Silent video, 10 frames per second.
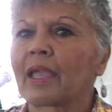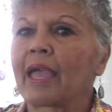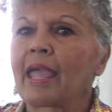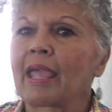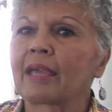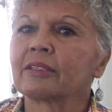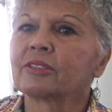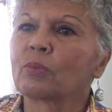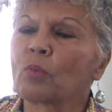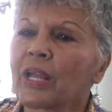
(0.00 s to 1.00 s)

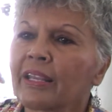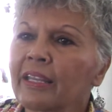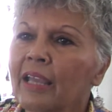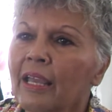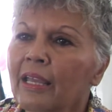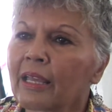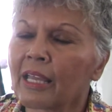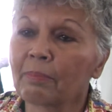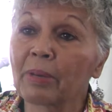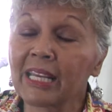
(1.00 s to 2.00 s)

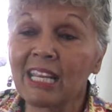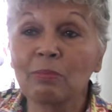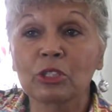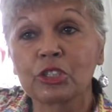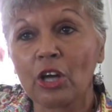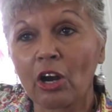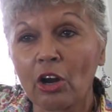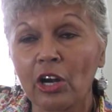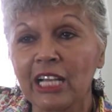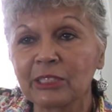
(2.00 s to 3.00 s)
but he was dark.
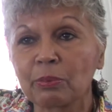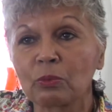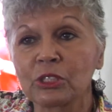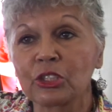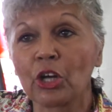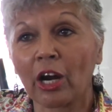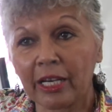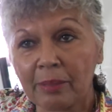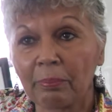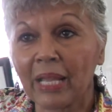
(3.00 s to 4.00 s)
Her husband was dark
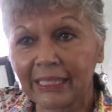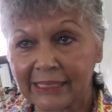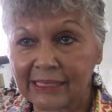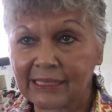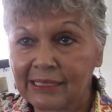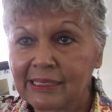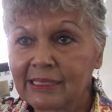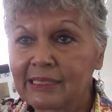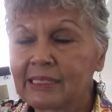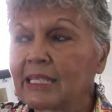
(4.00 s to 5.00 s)
complected,
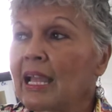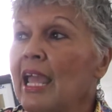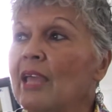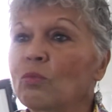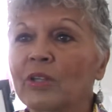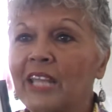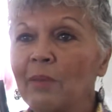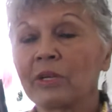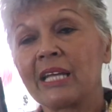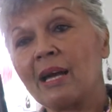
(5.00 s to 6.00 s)
and when they
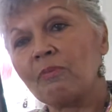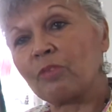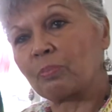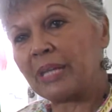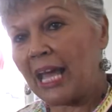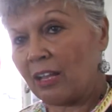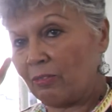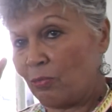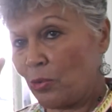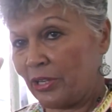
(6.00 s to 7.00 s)
would come from
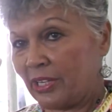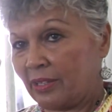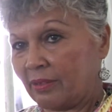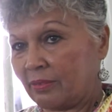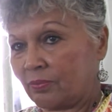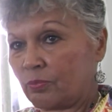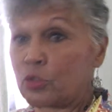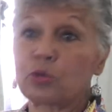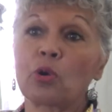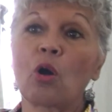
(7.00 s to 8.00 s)
California
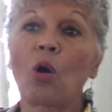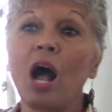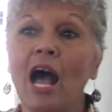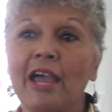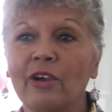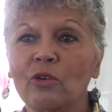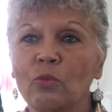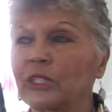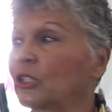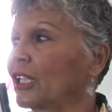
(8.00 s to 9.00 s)
to Ohio,
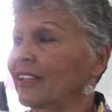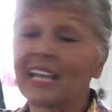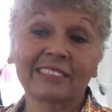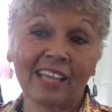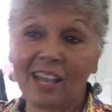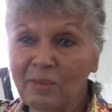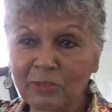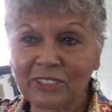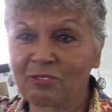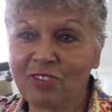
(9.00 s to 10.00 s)
which at that time
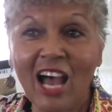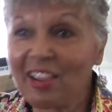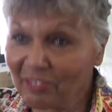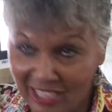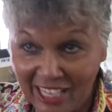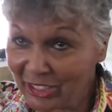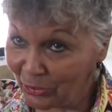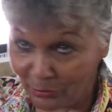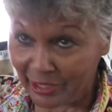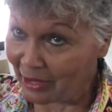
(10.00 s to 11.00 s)
was a 5-day
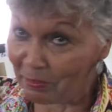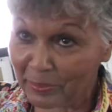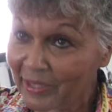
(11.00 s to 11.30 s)
trip,